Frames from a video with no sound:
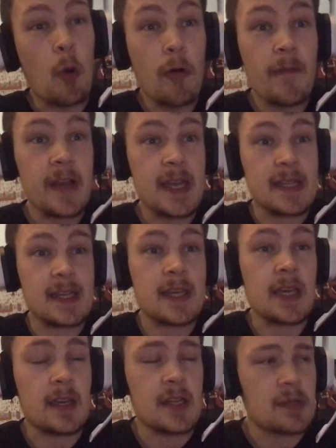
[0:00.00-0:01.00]
Overhead
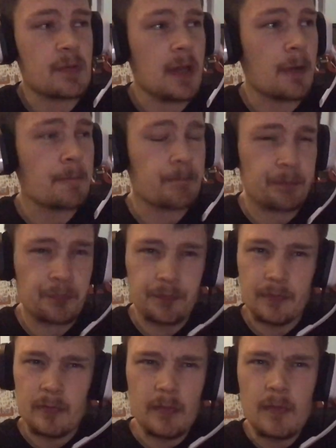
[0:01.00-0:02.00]
kick as well.
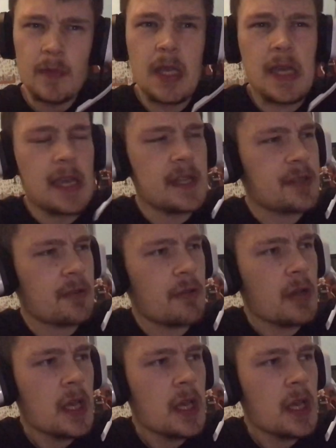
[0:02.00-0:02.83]
Christian